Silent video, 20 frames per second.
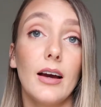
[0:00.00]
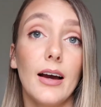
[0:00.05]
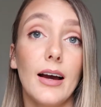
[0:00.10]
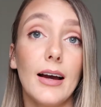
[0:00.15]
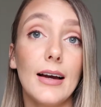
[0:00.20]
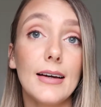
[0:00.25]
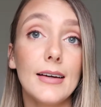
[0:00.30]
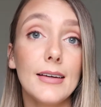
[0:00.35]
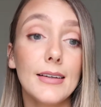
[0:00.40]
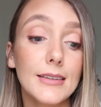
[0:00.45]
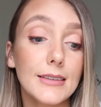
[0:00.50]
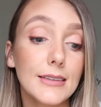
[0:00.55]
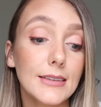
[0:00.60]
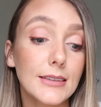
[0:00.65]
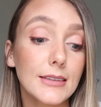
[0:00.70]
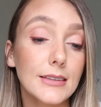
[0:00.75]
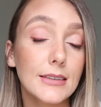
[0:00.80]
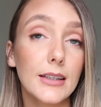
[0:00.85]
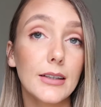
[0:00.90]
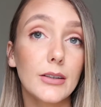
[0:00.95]

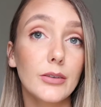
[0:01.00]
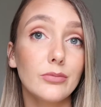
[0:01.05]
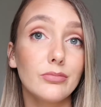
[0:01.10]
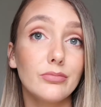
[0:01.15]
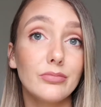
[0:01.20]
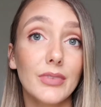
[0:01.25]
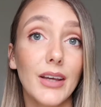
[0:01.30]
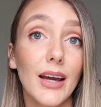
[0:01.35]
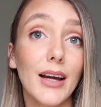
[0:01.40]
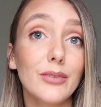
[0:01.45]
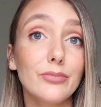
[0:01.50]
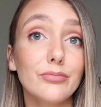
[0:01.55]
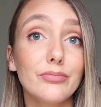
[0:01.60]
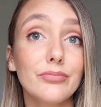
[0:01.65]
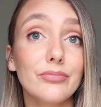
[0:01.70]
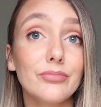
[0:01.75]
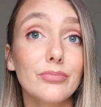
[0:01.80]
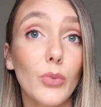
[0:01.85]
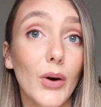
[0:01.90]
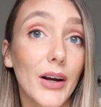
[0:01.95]
and yeah,
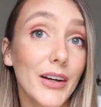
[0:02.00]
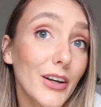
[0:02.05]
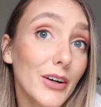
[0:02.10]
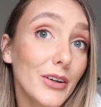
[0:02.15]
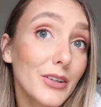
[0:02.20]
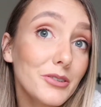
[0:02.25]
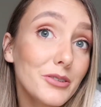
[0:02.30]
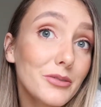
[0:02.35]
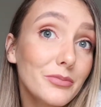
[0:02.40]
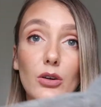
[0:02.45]
why not?